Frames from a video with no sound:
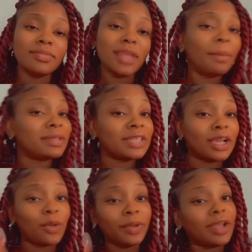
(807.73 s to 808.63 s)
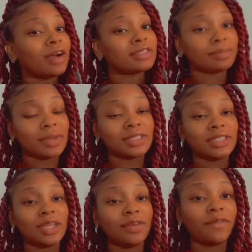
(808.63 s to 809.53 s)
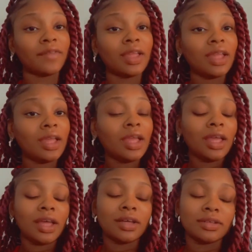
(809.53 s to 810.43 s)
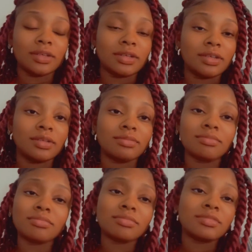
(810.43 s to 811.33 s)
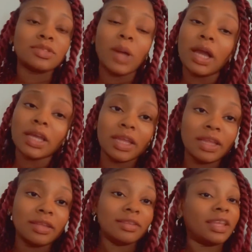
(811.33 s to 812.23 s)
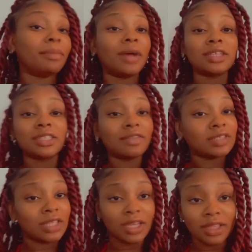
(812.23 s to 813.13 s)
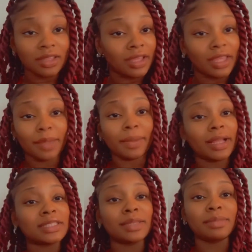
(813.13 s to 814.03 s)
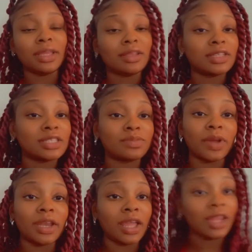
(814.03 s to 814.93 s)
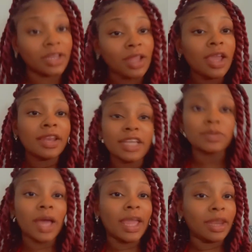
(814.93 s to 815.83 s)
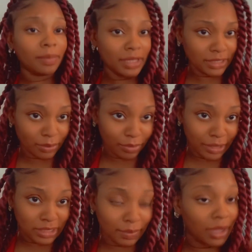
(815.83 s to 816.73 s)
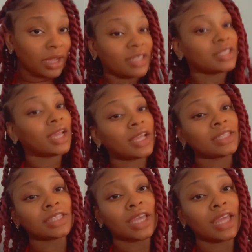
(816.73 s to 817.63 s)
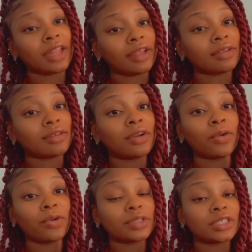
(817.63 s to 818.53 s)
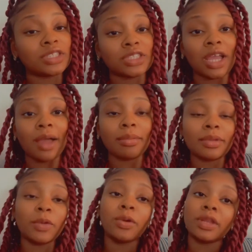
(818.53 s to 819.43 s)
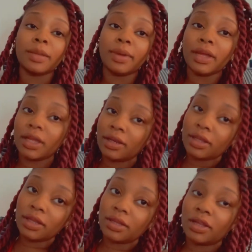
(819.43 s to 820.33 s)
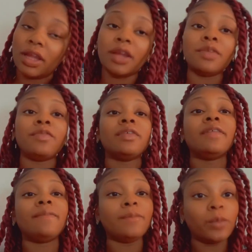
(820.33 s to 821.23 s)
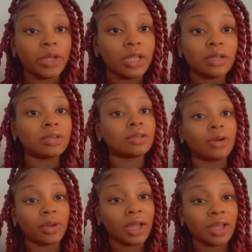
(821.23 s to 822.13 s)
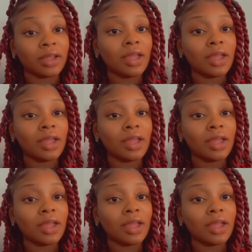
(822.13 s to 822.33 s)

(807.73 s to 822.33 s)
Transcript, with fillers: I'm gonna take a week off to myself um, so I can get myself together and get back to me. Because right now, that's why I end up getting some braids in my hair. Because I got tired of going to the shop, going to get my hair did every week, okay?